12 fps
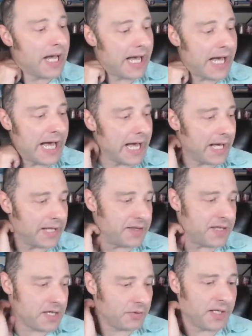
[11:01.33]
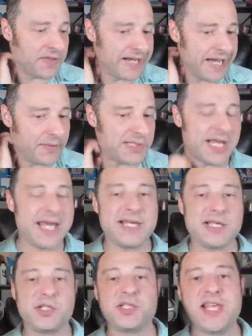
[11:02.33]
Uh, the only thing I would say
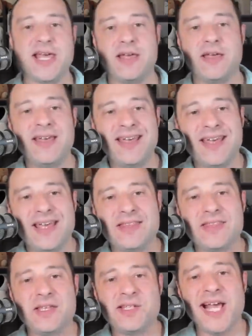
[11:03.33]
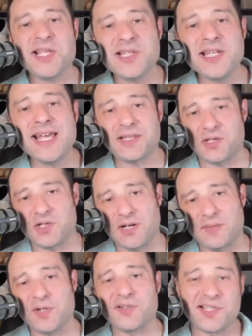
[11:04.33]
is just that the testing at the
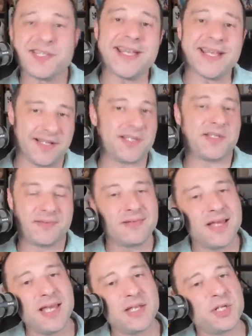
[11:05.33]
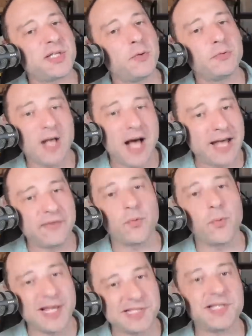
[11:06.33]
terminal stinks. It's just a lot of
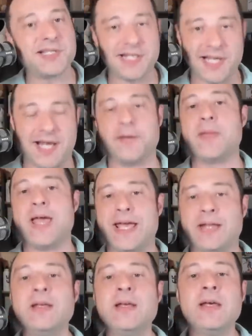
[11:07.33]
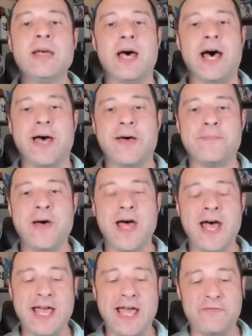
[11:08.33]
wasted time. And um,
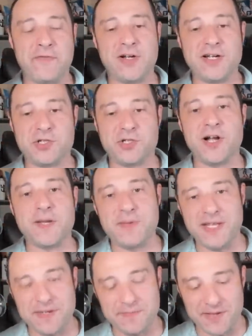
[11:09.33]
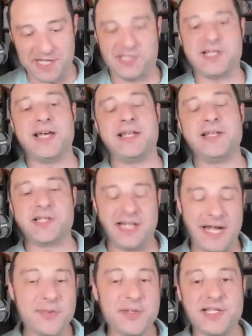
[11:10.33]
I have a very strong opinion based on this.
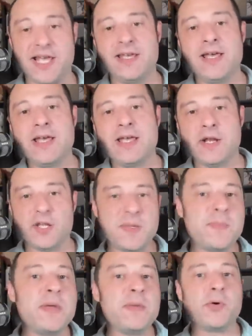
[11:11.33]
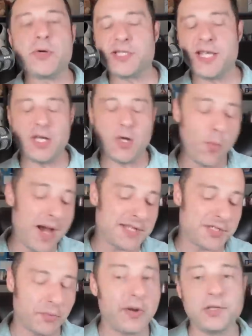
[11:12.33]
And I would say, you know, there have been people who are saying, you know, why
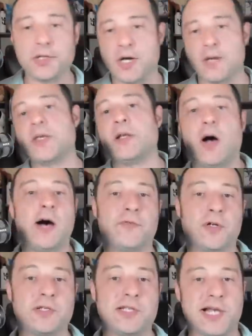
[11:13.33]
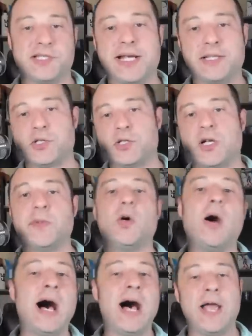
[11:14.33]
doesn't Royal Caribbean offer testing at the
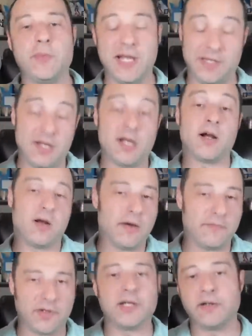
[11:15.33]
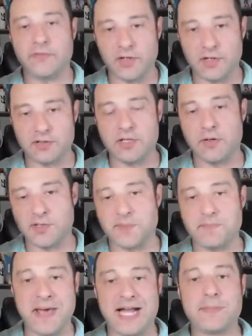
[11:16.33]
terminal? I w- and they are offering it in very, you know, as a
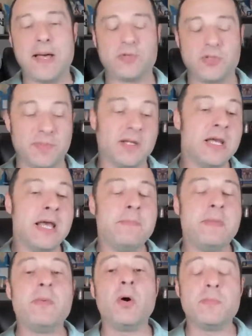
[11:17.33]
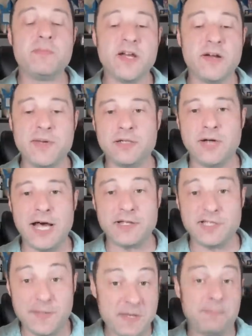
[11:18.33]
backup option. But people, there have been a lot,
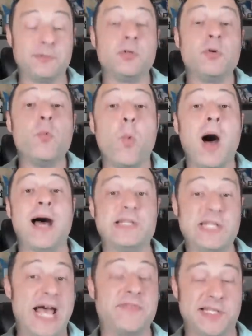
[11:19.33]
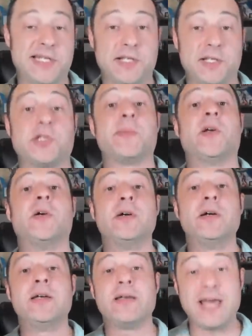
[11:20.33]
some people who want to have testing at the terminal.
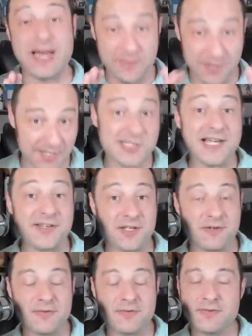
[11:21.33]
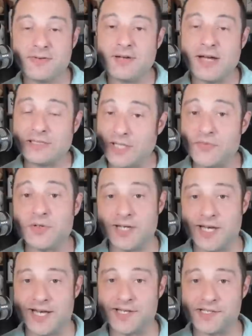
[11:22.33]
And I'm here to tell you, I love you
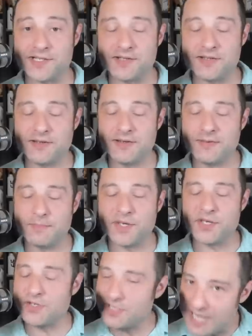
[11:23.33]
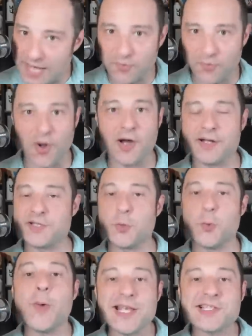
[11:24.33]
guys, but you're dead wrong. It's a
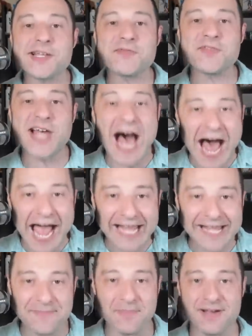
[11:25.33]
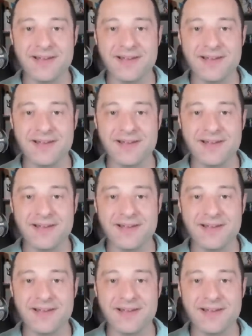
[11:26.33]
waste of time.